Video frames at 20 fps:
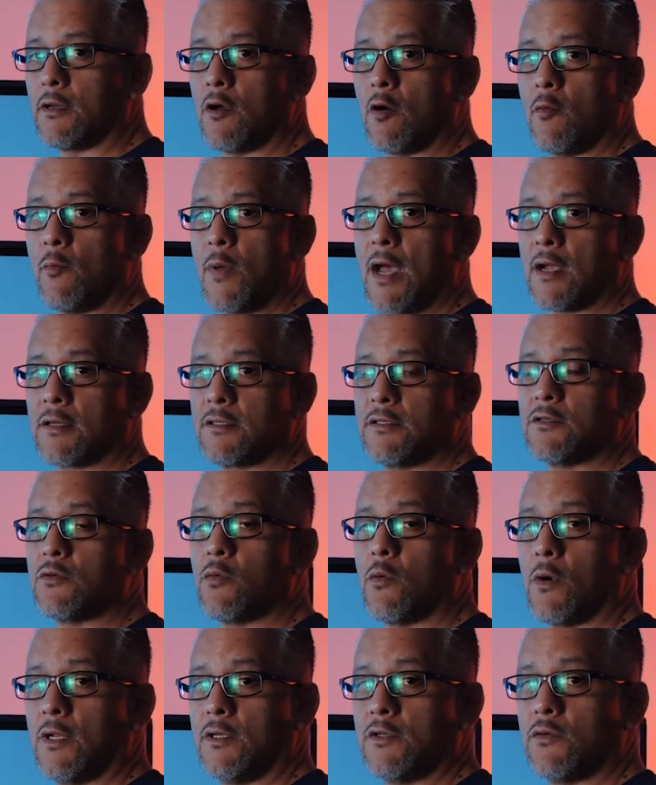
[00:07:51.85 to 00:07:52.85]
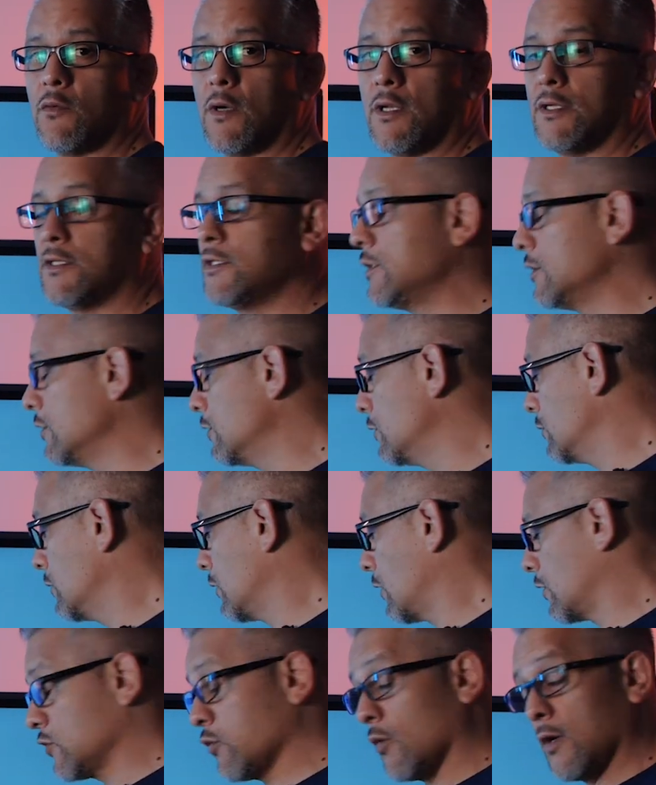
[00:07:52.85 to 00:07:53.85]
go back to 2022
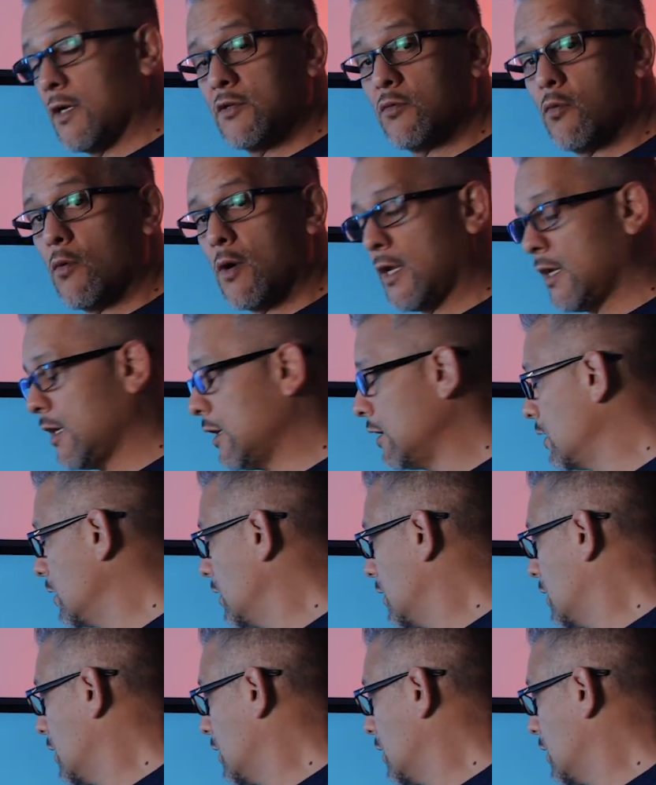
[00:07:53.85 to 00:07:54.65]
or 2020,